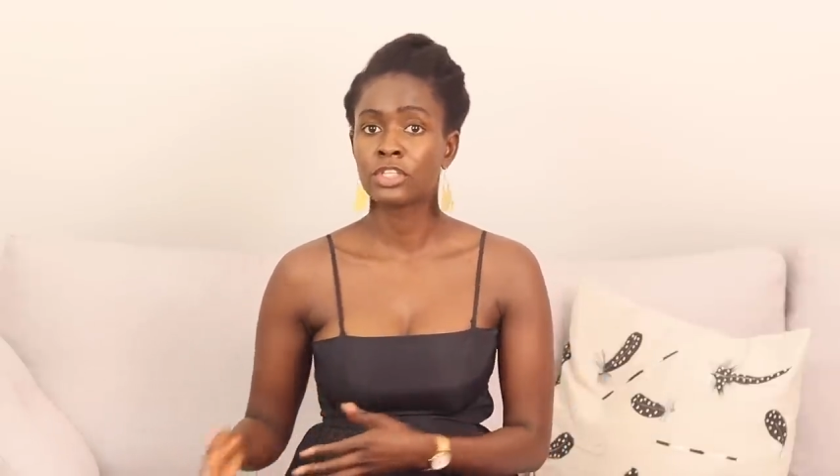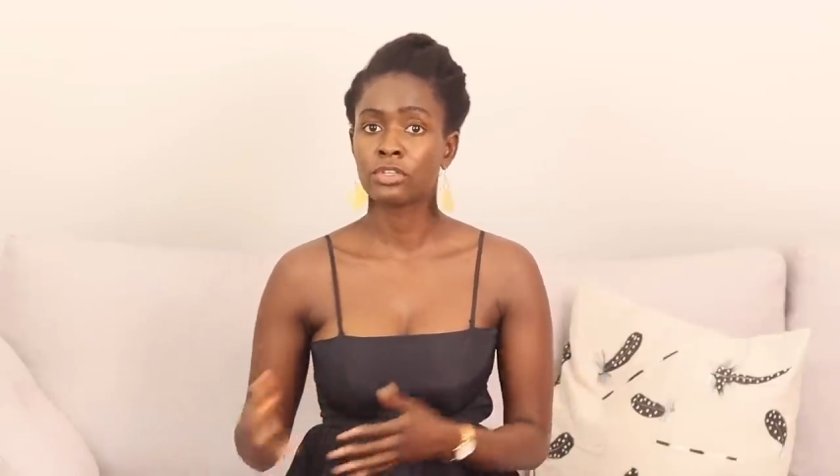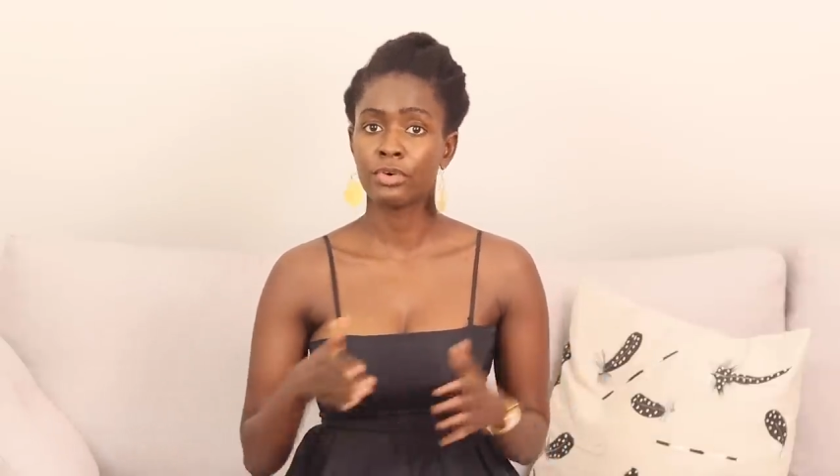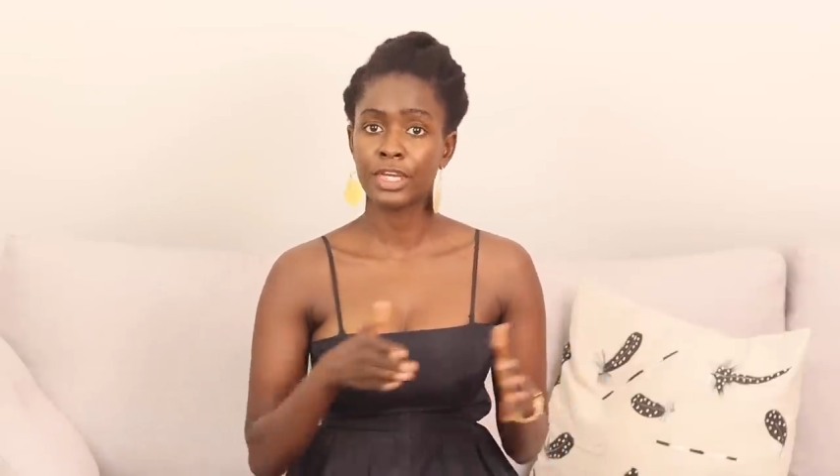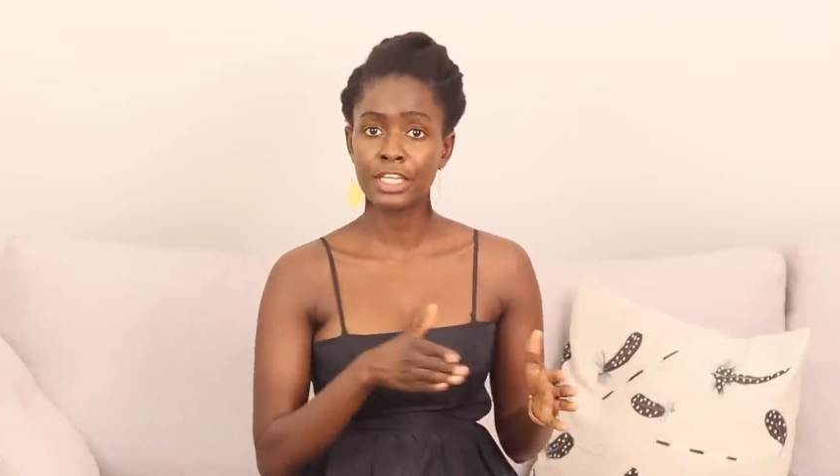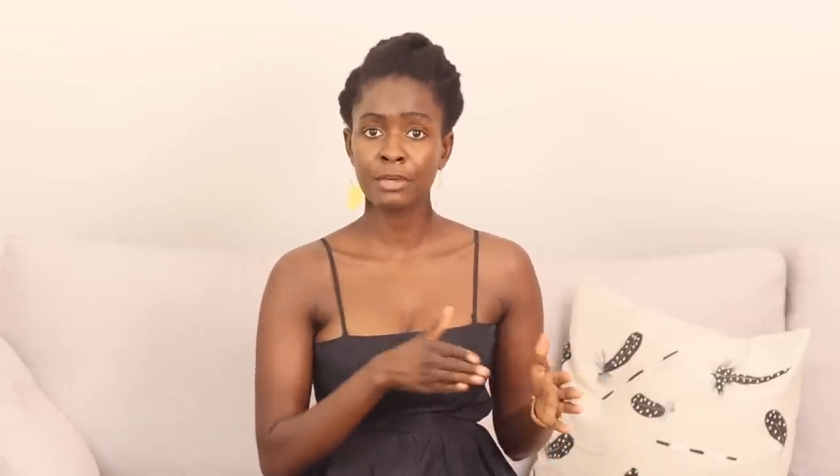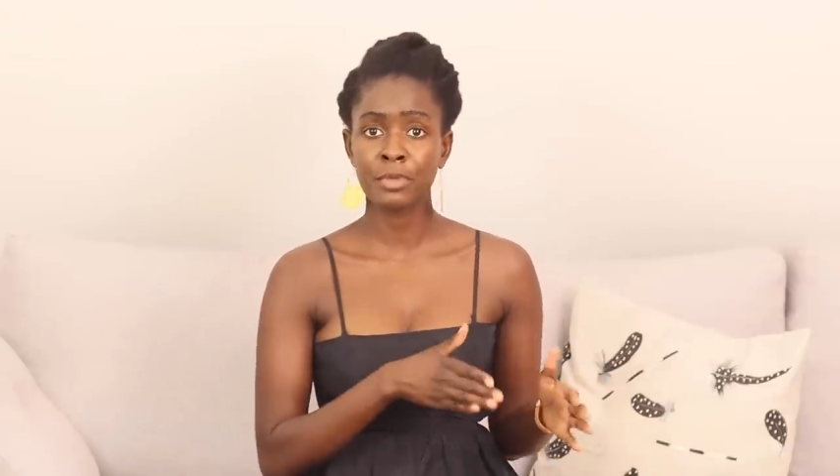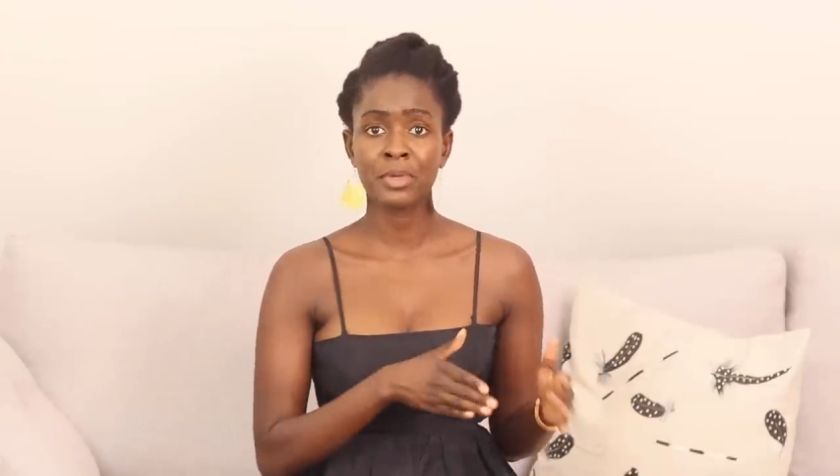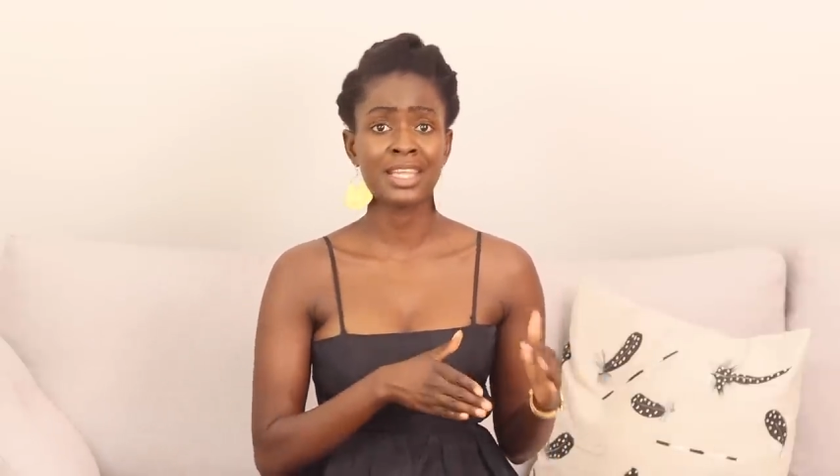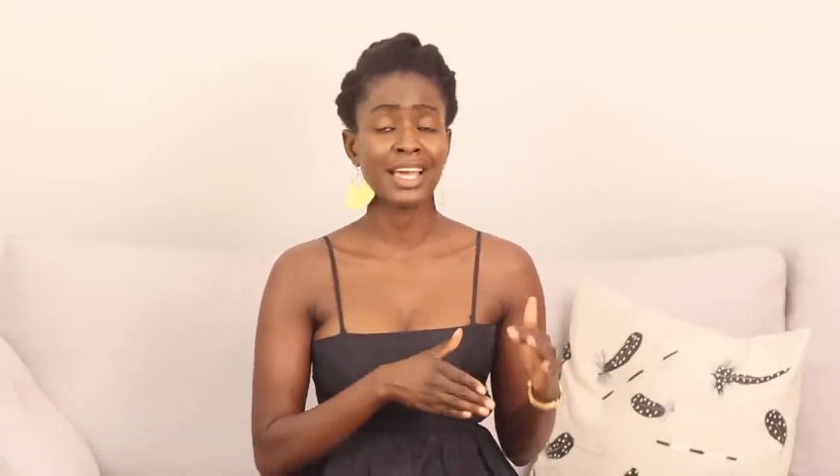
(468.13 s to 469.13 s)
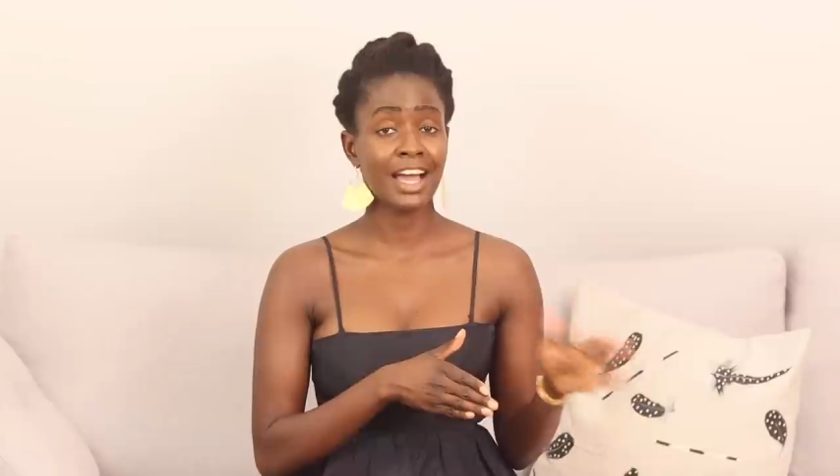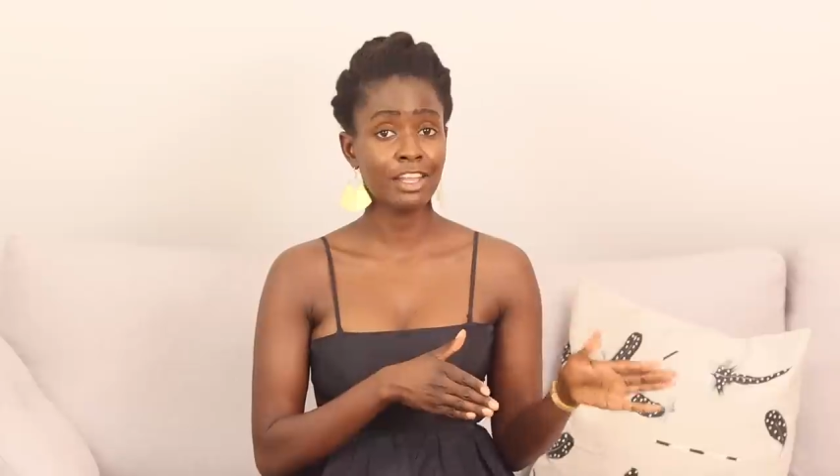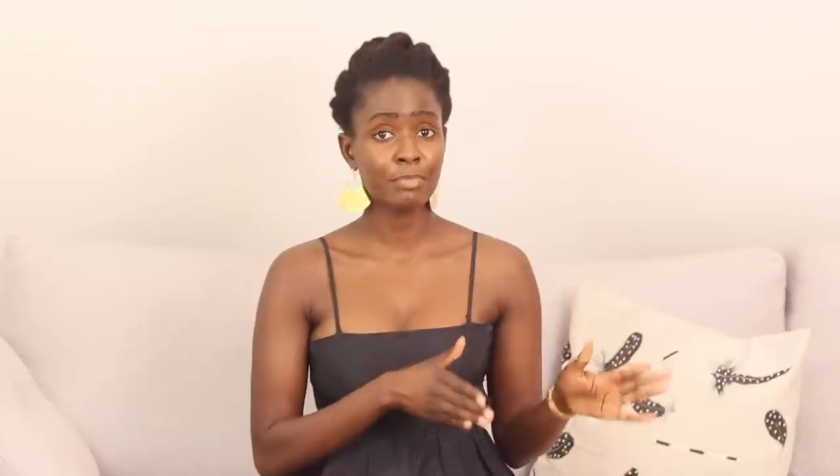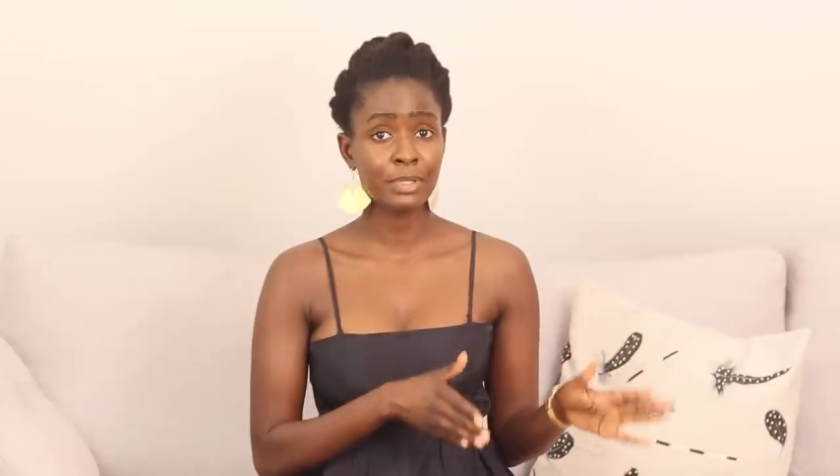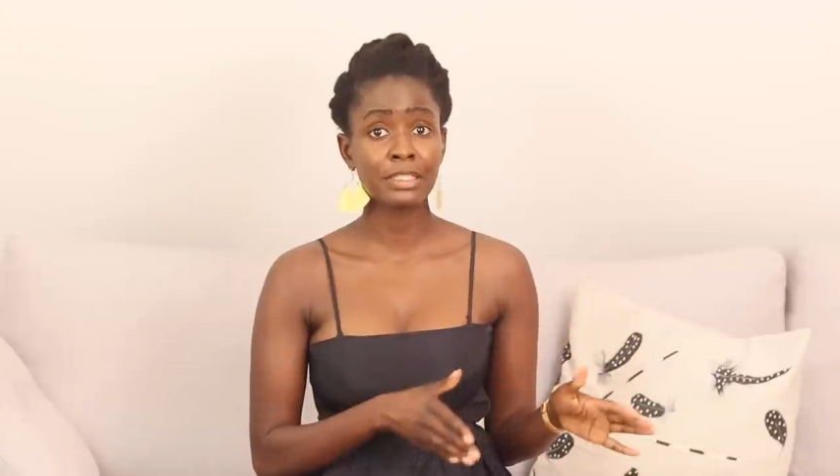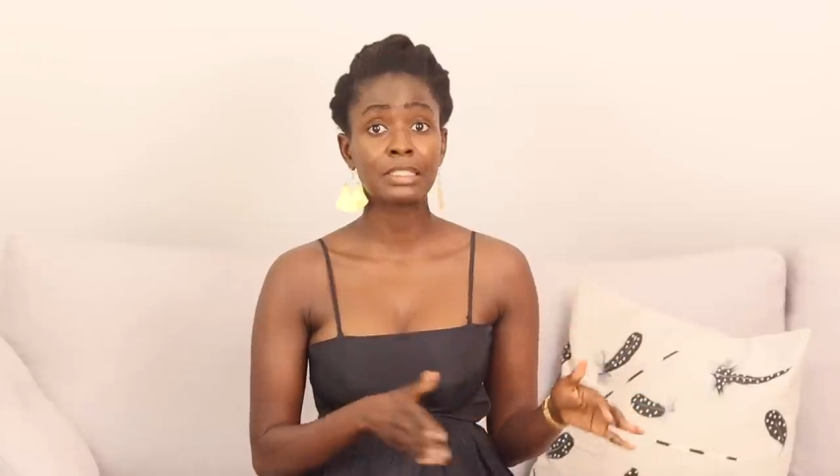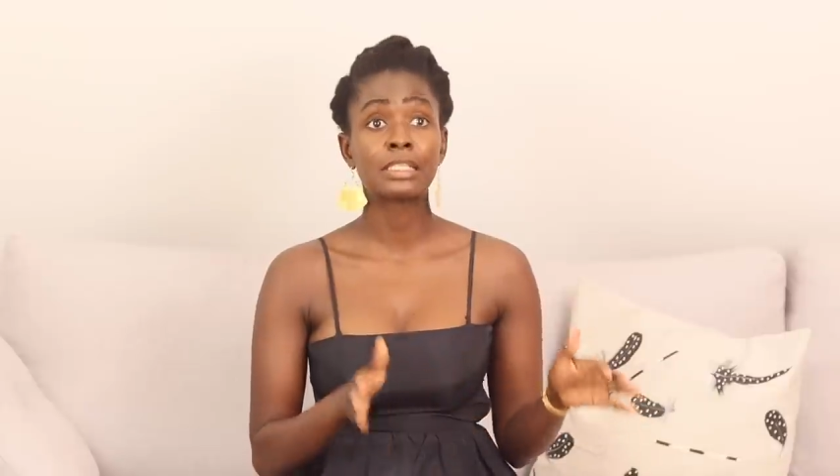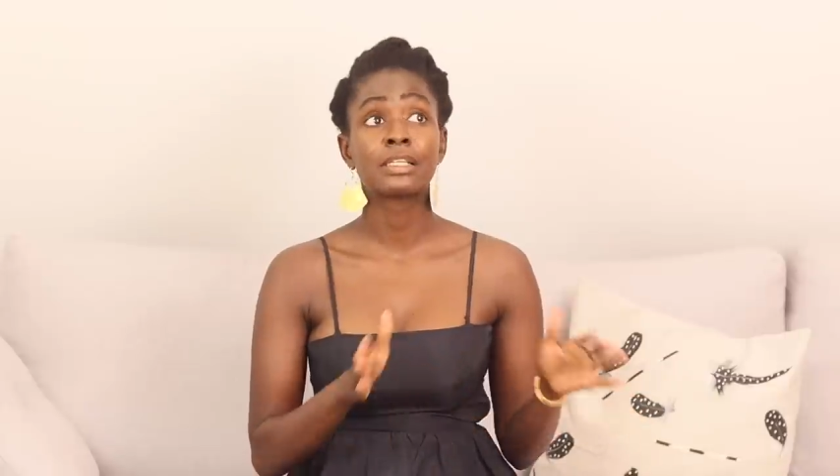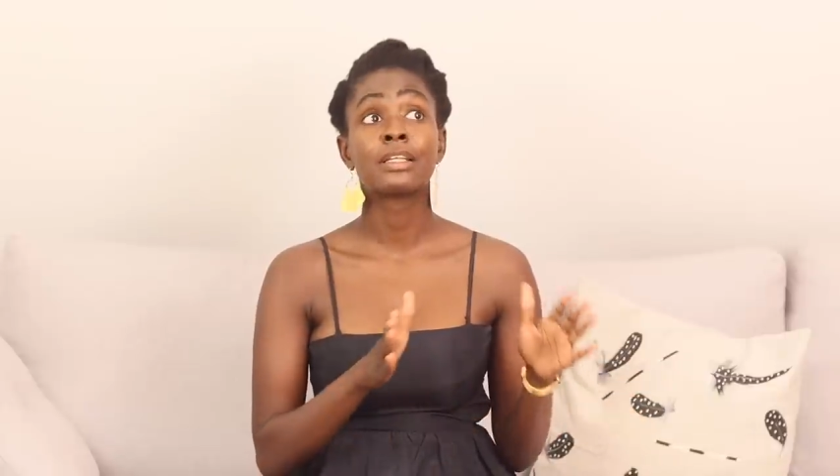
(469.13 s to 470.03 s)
So in Namibia, the other pills,